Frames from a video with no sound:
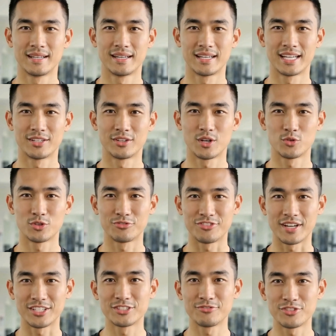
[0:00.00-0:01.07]
can load
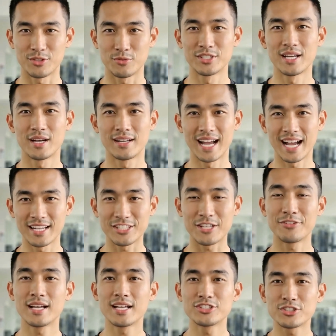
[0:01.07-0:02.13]
effectively without
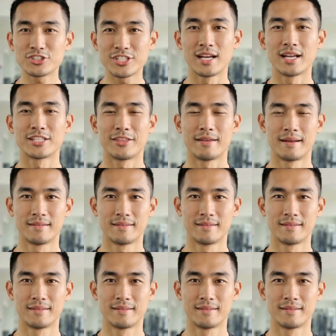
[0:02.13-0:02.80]
active exercise.